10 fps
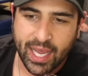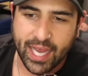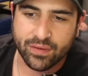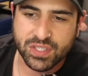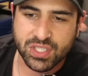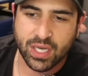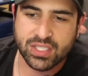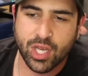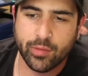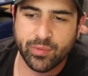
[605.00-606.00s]
And obviously,
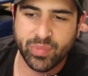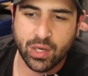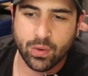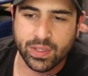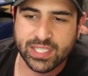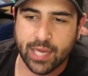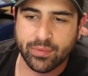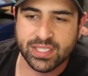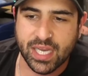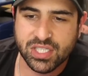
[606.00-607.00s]
guys, notably Bitcoin
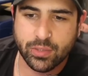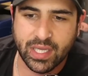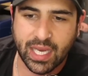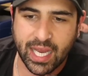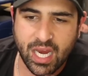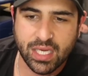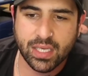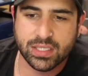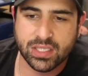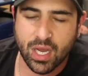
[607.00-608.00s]
stabilization around the key
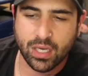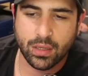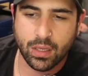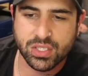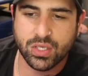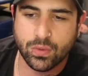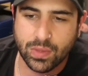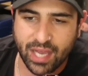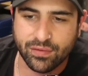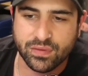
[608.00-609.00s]
psychological
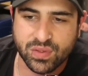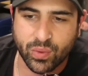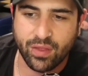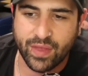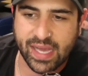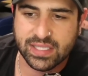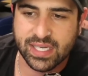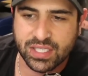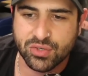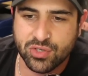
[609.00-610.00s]
level of 20,000
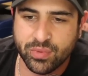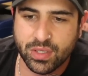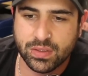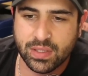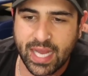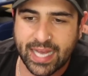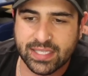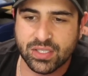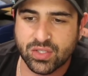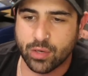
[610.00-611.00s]
has contributed to the
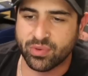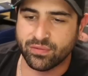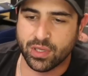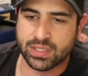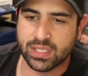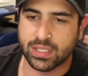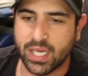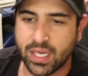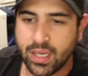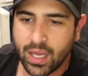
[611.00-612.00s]
assets dropping volatility.